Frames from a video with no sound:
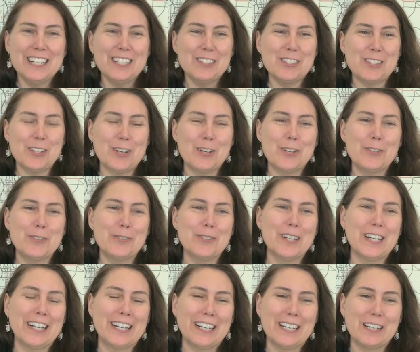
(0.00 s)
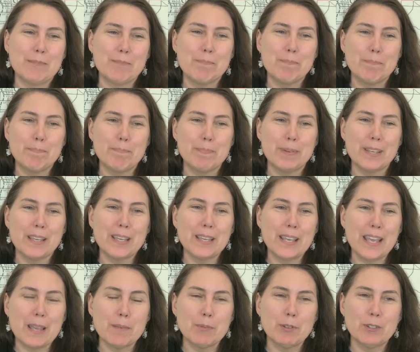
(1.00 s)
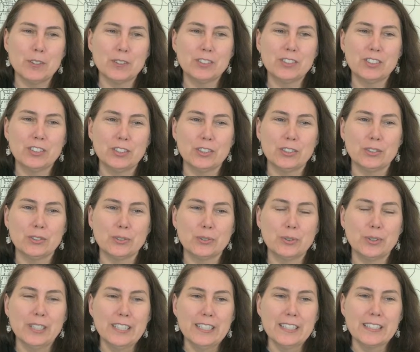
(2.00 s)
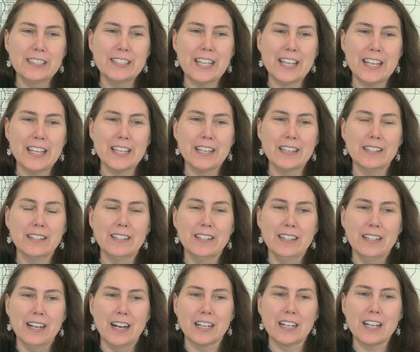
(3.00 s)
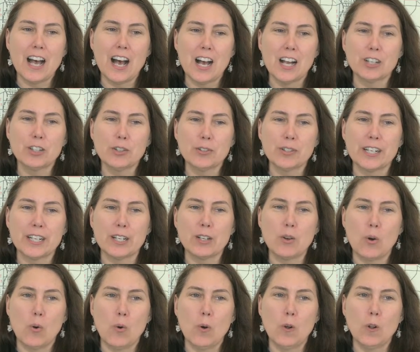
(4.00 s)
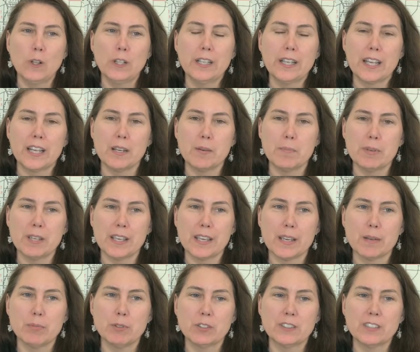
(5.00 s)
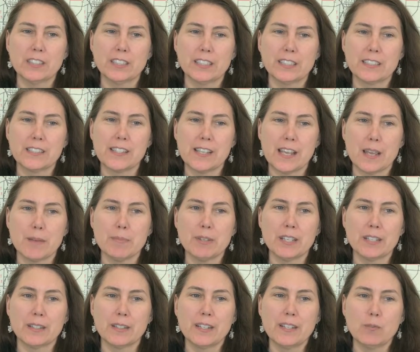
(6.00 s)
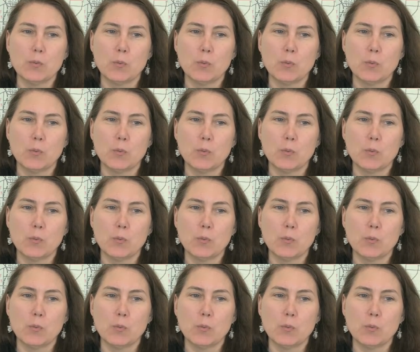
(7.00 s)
So uh, being able to take a concrete goal and to be able to examine